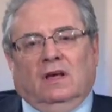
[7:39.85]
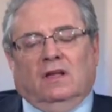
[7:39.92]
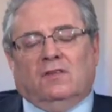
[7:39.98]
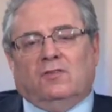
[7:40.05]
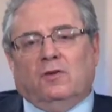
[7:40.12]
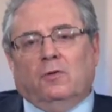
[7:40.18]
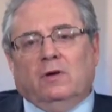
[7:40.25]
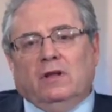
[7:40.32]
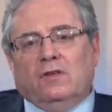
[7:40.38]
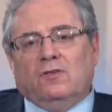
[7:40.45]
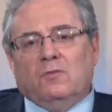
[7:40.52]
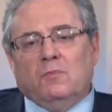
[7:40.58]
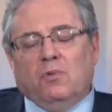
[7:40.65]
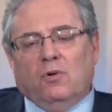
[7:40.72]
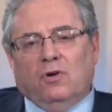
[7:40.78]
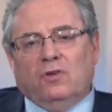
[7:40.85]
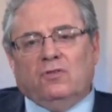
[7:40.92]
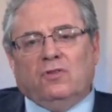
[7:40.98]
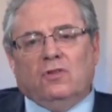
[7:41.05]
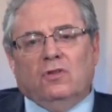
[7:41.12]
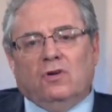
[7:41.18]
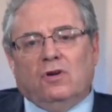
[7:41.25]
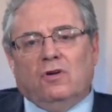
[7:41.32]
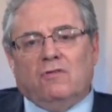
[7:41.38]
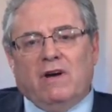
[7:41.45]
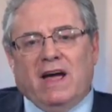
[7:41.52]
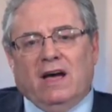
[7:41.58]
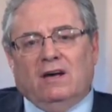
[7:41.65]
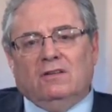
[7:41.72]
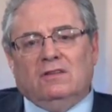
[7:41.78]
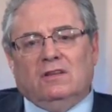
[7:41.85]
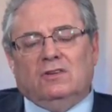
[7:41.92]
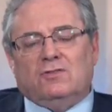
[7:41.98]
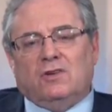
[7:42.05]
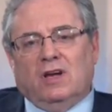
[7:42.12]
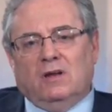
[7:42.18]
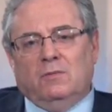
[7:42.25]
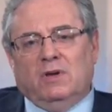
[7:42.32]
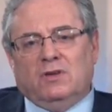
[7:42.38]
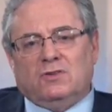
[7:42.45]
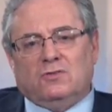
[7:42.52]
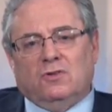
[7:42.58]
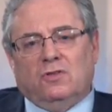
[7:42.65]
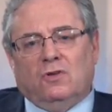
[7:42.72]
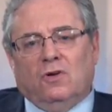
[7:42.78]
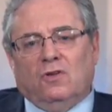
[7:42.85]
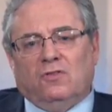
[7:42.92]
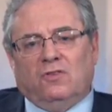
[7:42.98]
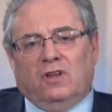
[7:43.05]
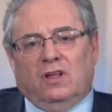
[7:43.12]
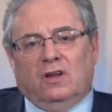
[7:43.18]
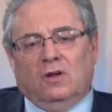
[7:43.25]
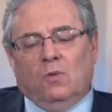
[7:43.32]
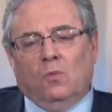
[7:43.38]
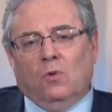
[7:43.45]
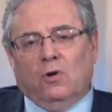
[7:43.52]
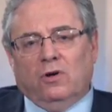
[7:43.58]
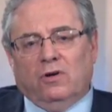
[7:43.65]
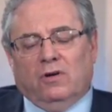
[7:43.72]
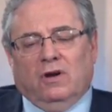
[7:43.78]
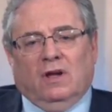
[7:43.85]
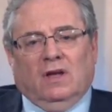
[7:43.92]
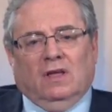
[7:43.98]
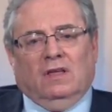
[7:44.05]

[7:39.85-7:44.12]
And so it is important to look around and try to make sure that all standing water